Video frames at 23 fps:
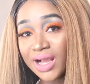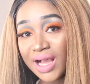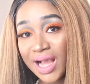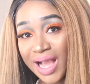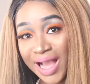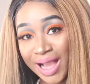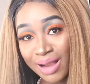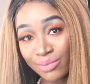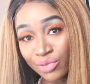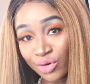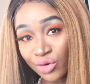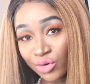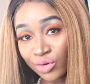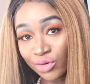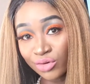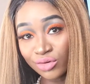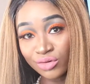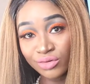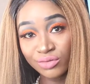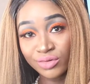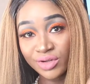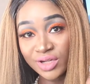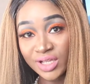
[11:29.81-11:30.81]
Apple
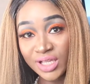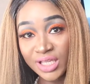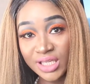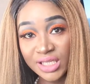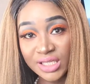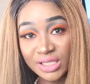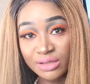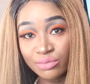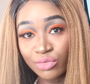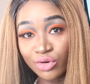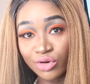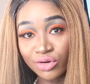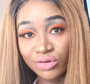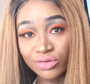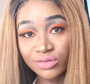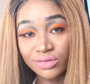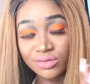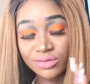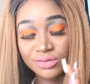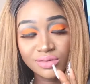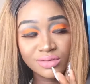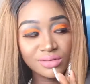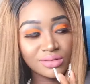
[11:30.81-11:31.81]
with the
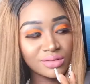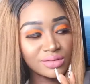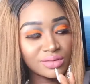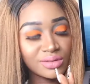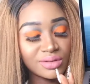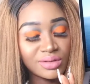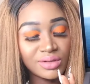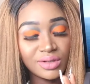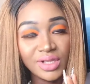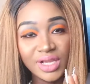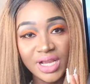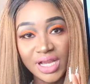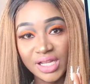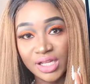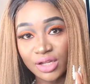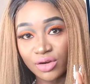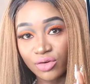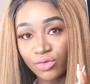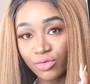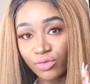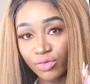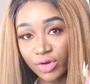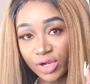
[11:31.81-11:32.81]
keyboards, they are
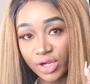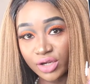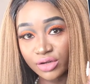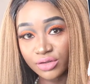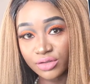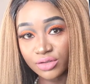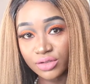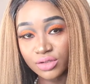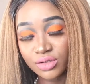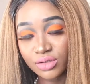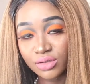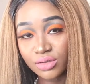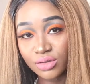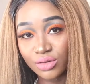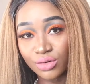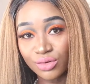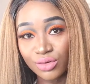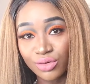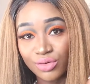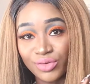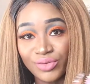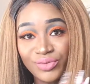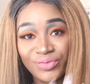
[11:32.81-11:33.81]
now weird.
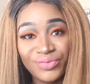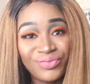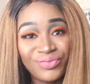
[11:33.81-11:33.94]
So